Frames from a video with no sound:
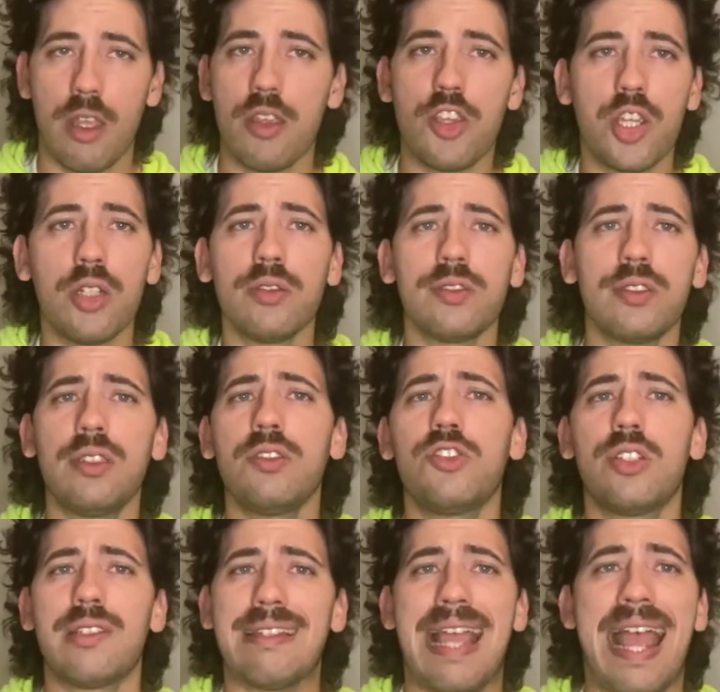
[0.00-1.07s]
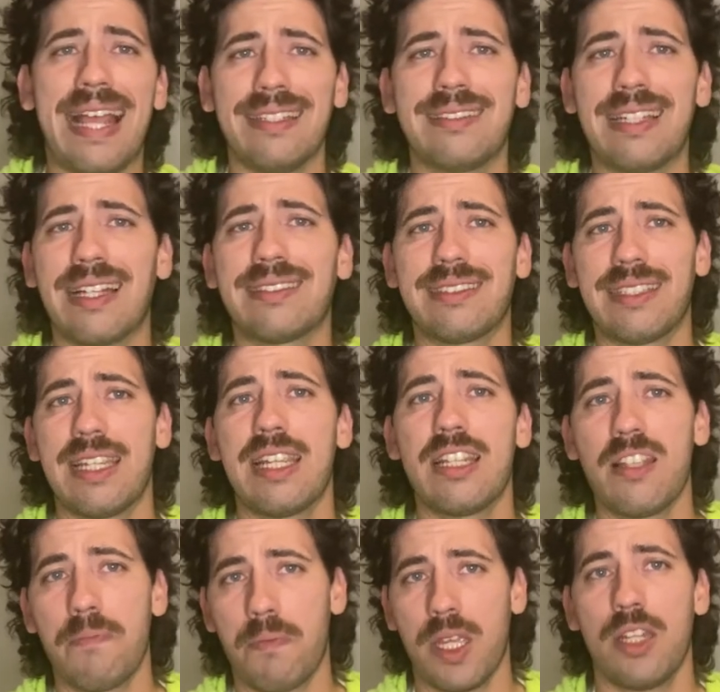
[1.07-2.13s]
Houston just has not
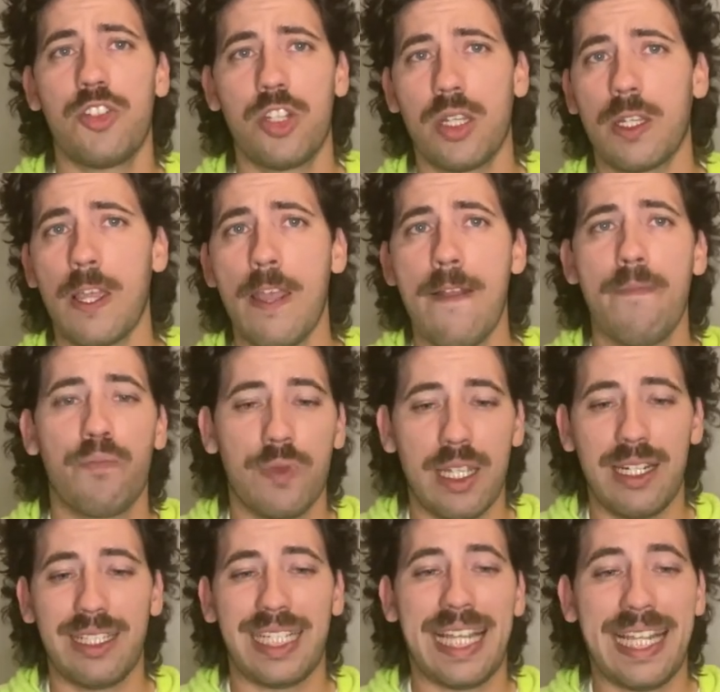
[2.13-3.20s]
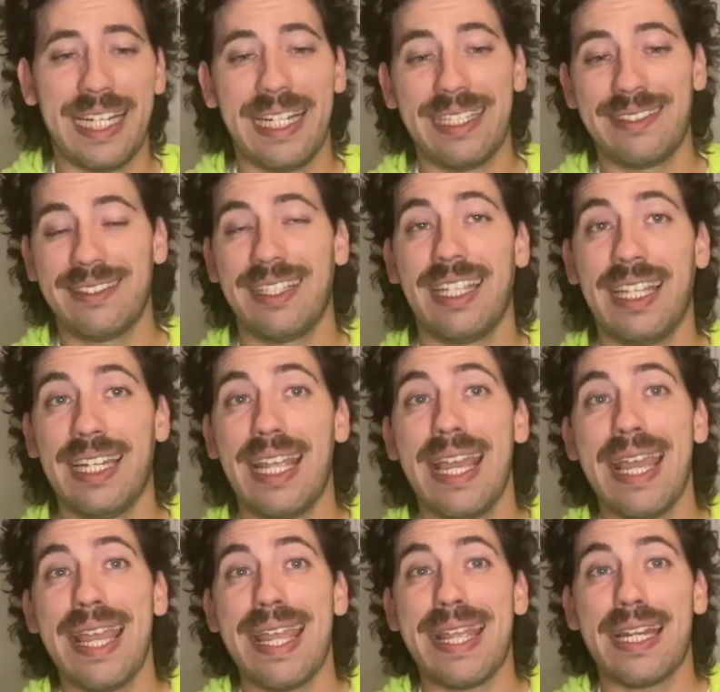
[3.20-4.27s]
seen the pitching that Atlanta has seen,
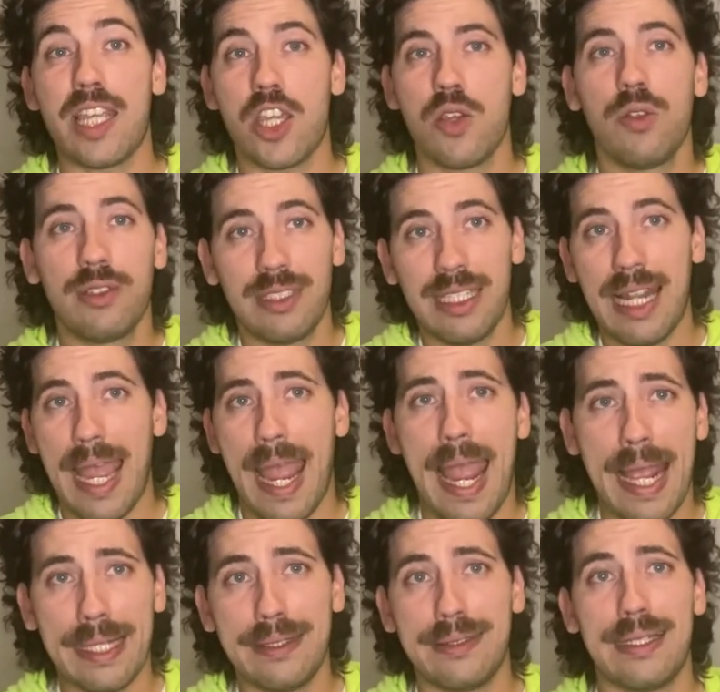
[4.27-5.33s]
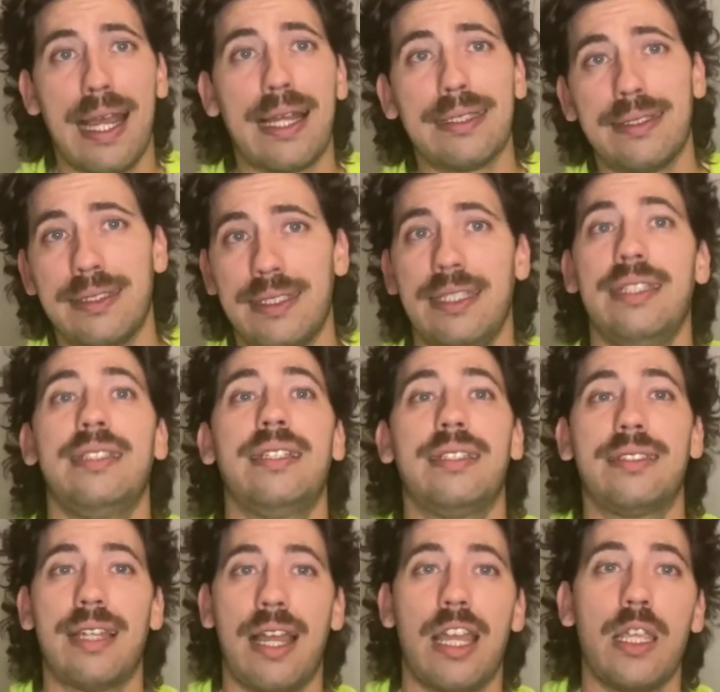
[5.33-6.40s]
and Houston has not seen the
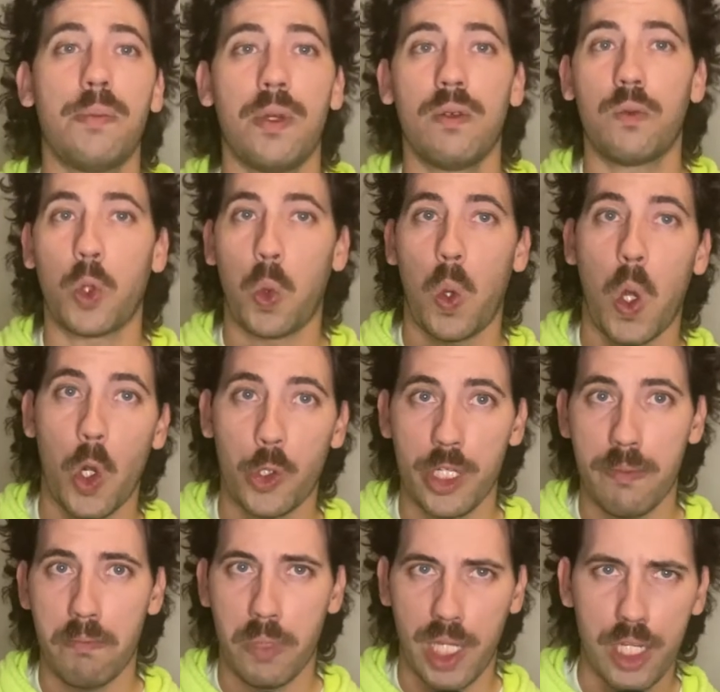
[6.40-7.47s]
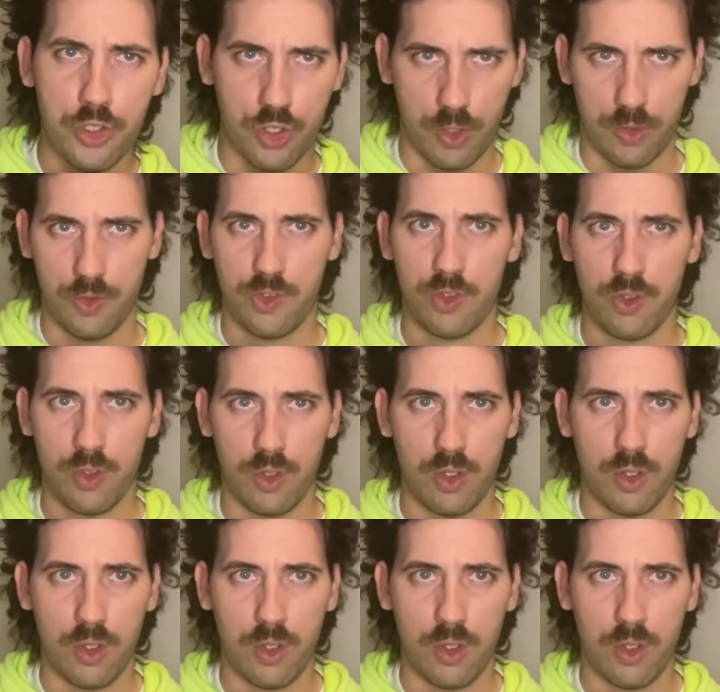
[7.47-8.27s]
type of quality pitchers